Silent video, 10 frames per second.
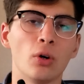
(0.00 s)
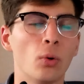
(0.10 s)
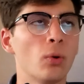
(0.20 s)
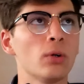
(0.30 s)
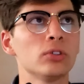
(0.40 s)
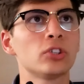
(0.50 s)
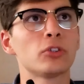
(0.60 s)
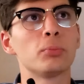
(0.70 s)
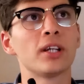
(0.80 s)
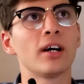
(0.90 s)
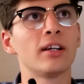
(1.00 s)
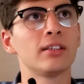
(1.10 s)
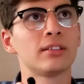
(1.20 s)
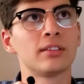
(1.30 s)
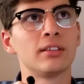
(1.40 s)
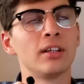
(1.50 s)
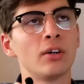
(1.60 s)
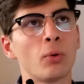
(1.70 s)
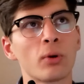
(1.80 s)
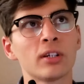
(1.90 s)
or just because the
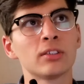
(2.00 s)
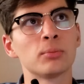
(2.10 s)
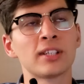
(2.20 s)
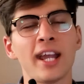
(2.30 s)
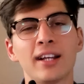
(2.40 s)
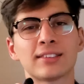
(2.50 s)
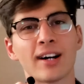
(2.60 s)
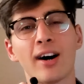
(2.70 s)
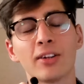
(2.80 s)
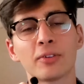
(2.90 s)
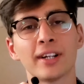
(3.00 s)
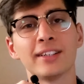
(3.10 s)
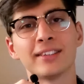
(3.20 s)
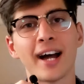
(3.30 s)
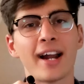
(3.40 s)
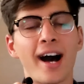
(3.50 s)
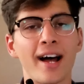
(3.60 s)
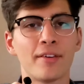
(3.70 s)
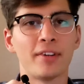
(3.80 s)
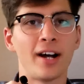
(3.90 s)
organisms can't tolerate that
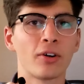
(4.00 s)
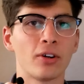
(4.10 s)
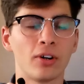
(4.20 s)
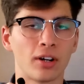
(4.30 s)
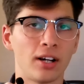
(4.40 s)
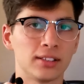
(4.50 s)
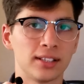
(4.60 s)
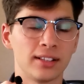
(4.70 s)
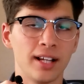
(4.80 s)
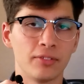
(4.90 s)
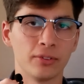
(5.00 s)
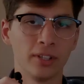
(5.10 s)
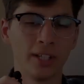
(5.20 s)
high of an alcohol content level.